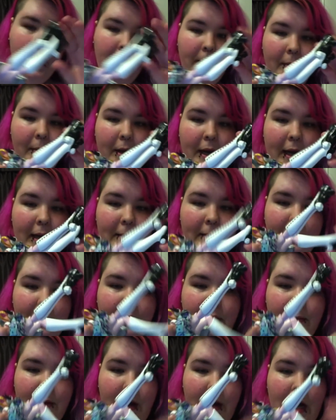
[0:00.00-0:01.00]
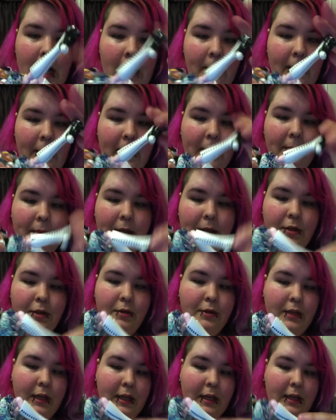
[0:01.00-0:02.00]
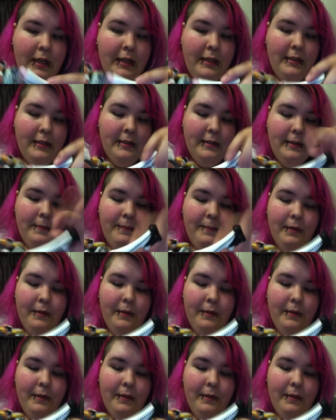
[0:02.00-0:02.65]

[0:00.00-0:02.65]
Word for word: but I can put them up. I can bend her knees.